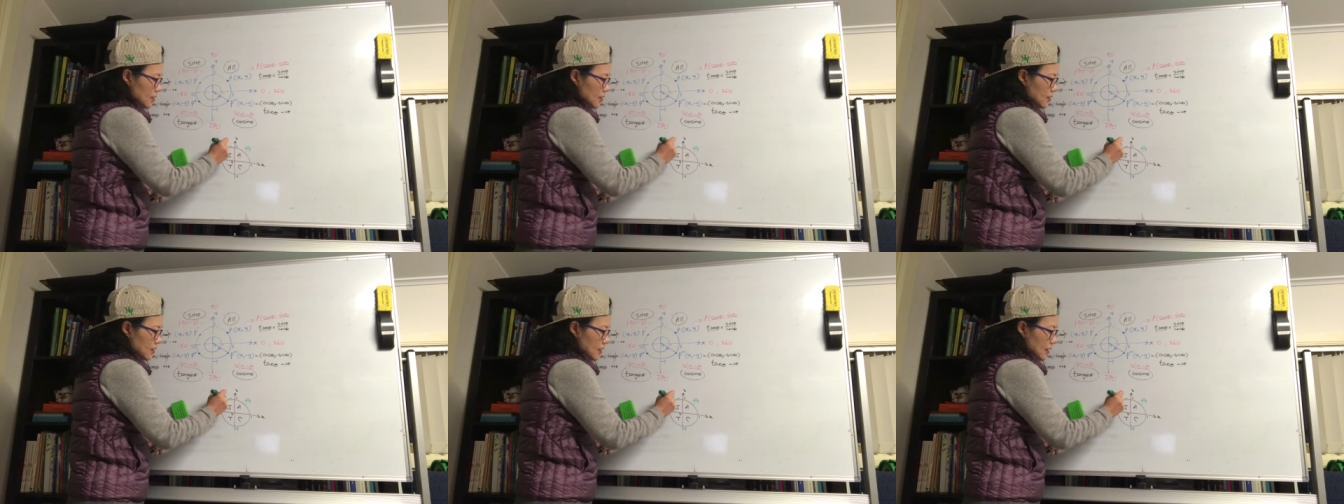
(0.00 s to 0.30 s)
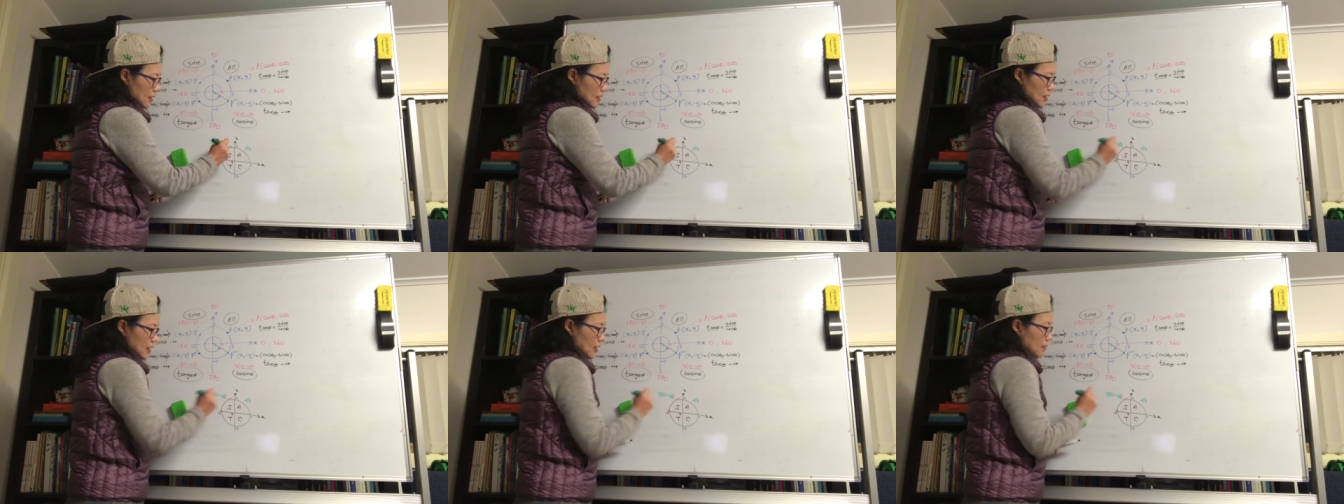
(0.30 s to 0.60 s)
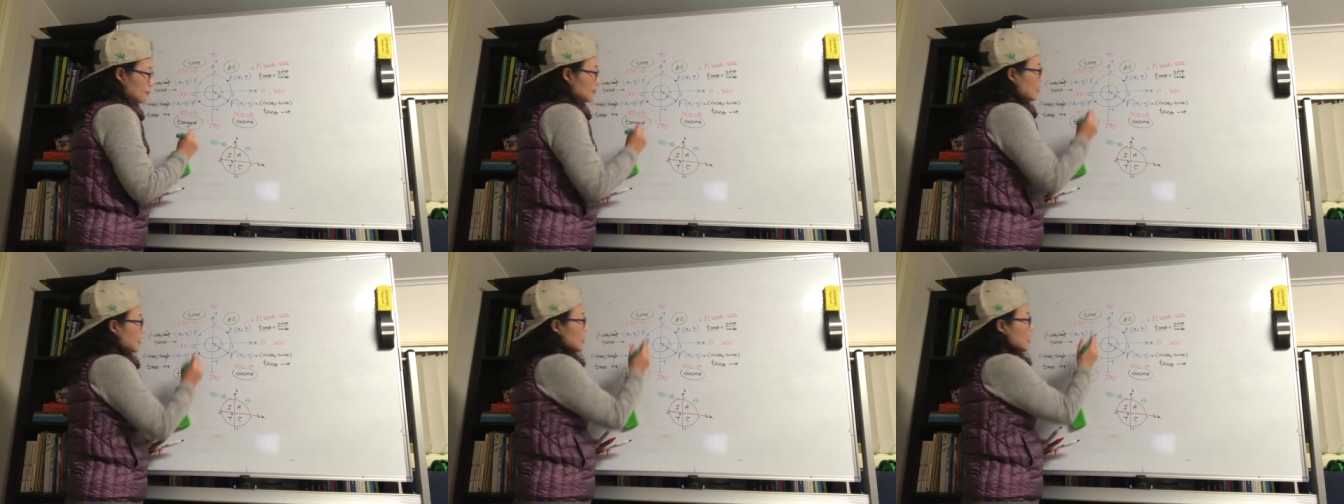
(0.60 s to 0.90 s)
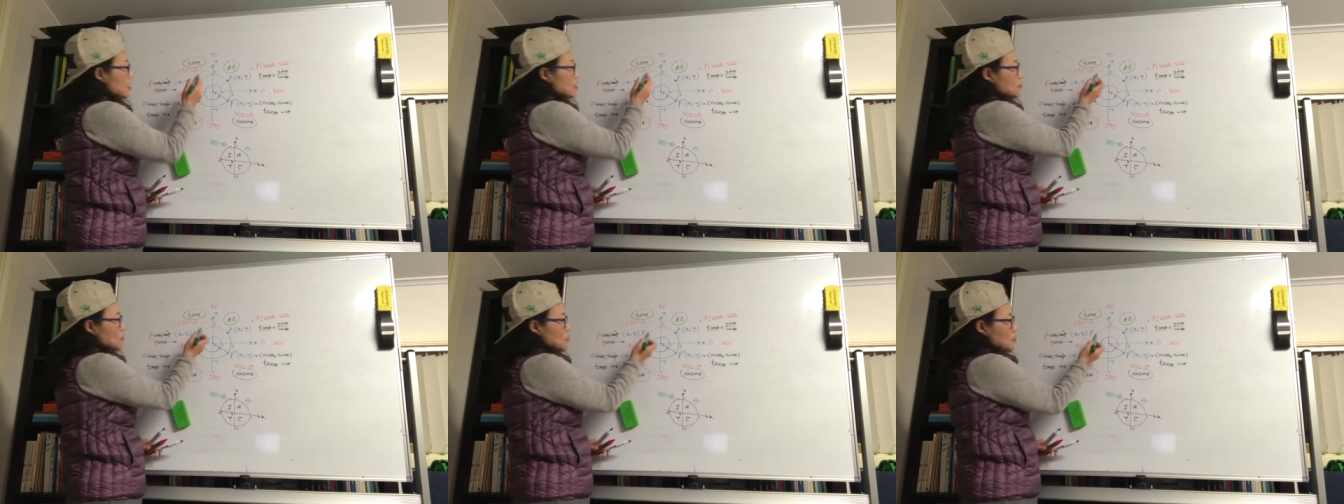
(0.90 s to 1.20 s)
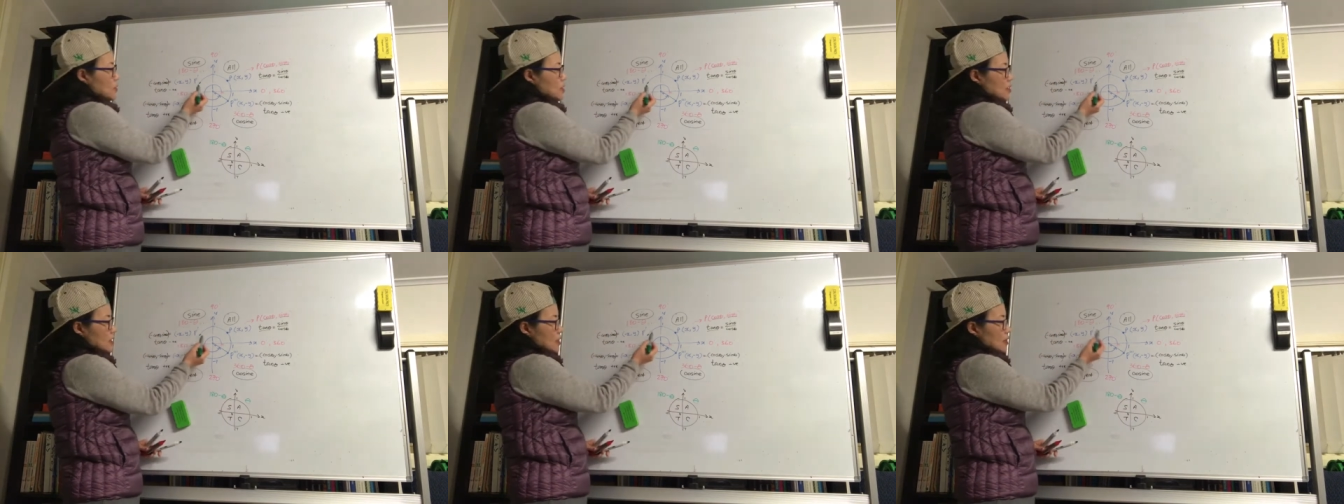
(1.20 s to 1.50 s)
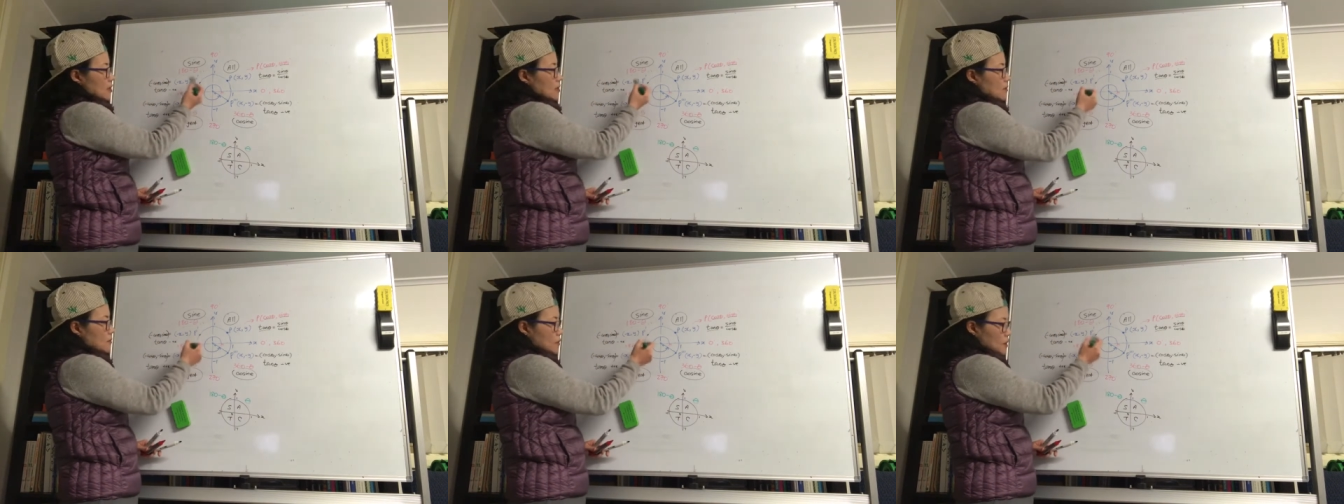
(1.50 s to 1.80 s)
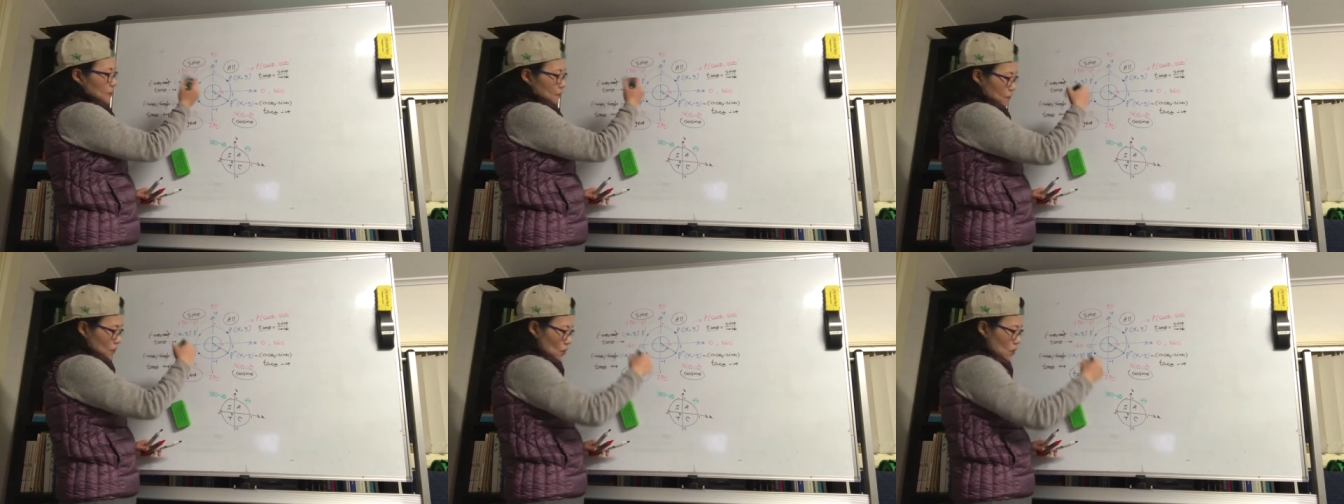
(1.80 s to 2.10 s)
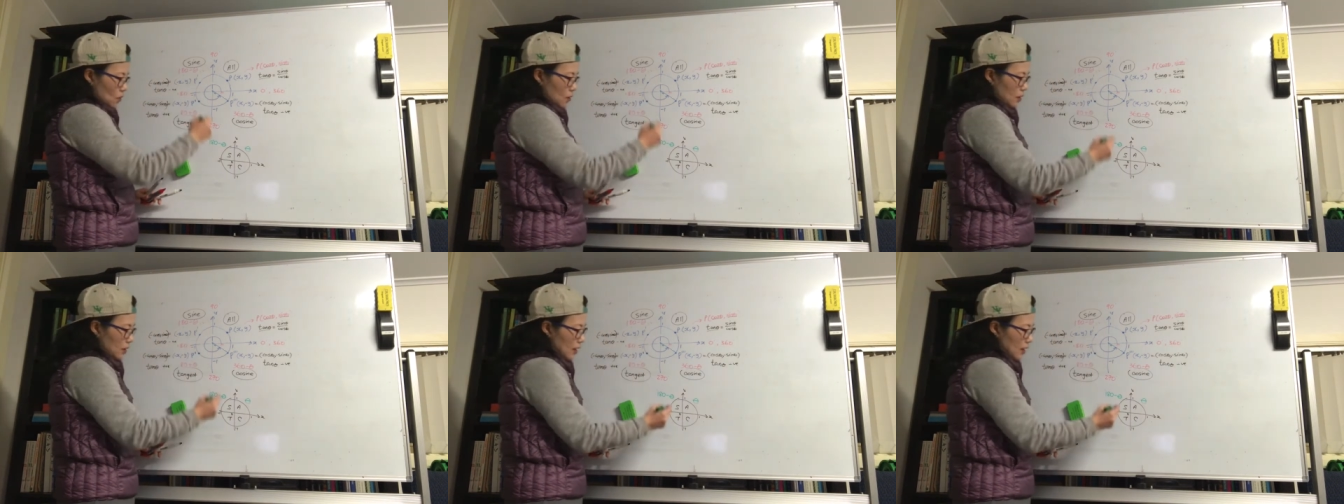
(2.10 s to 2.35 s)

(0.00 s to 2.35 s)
theta, as what we did before.